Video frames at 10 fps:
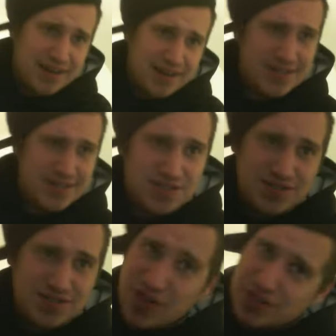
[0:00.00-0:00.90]
here to
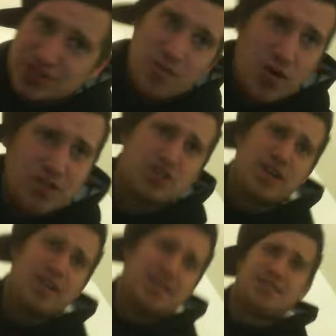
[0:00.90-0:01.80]
take some more
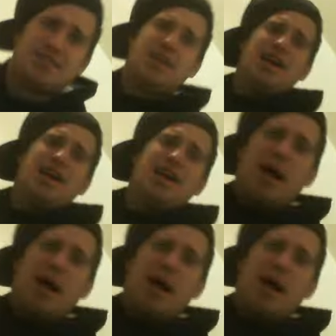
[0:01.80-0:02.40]
drinks. I'm